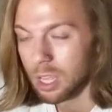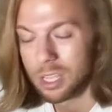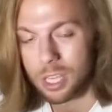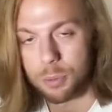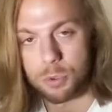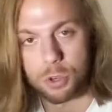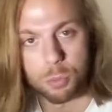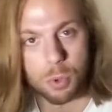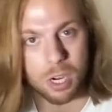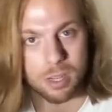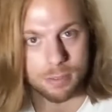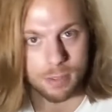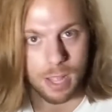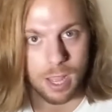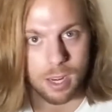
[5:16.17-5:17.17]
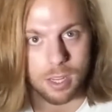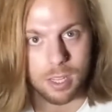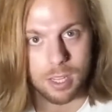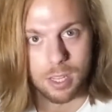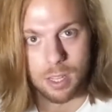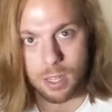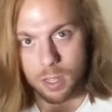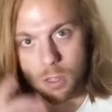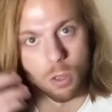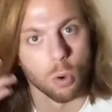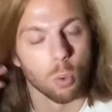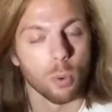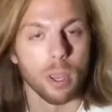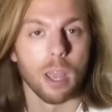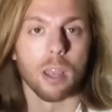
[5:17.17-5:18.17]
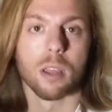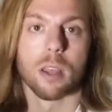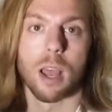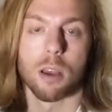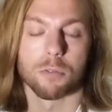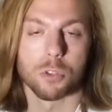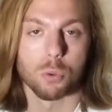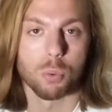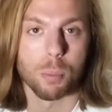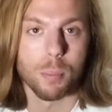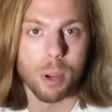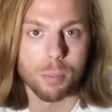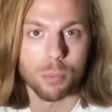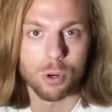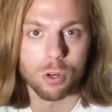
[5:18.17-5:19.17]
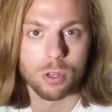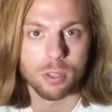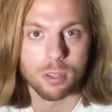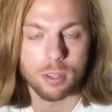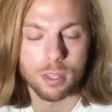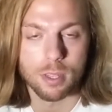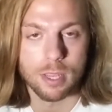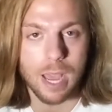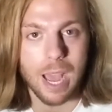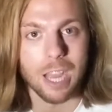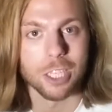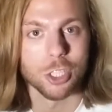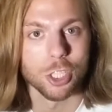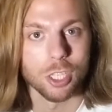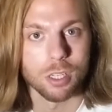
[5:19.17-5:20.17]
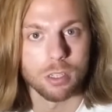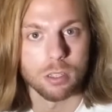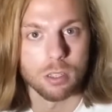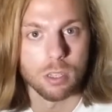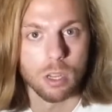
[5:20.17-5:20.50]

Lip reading: keeping your body flat, we have to remember the action